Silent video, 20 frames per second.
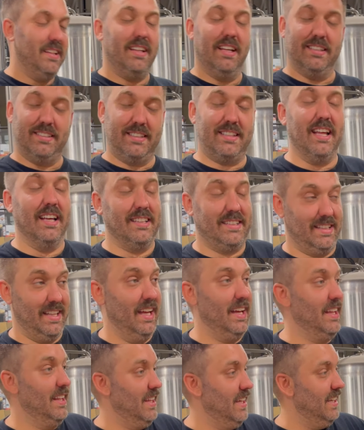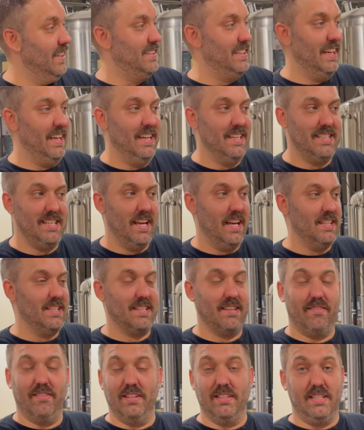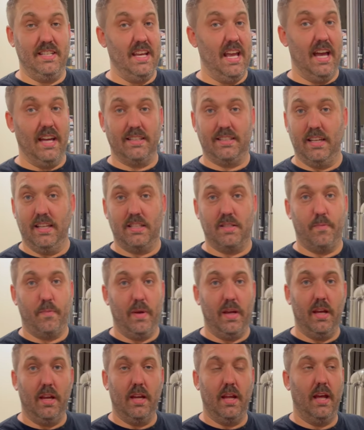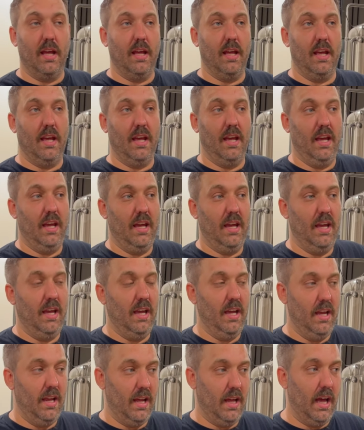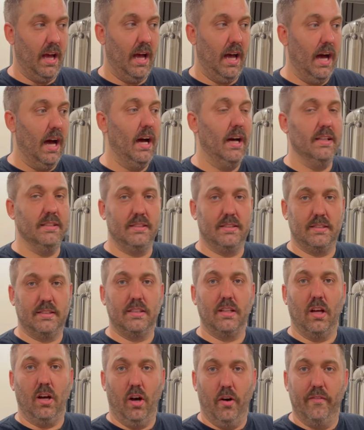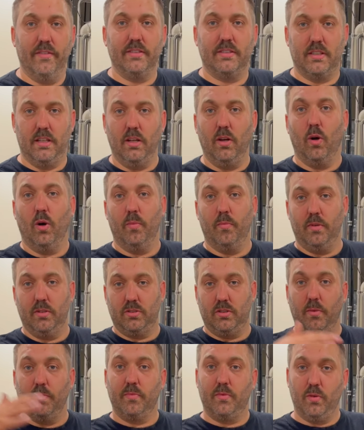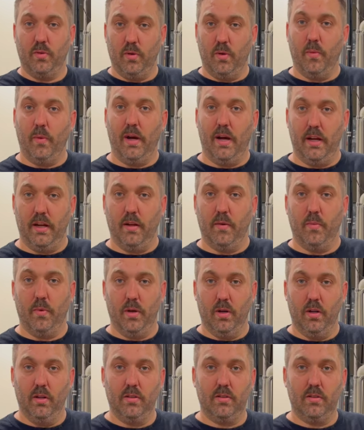The easy answer is yes. It's been it has obviously opened us up to a wider world.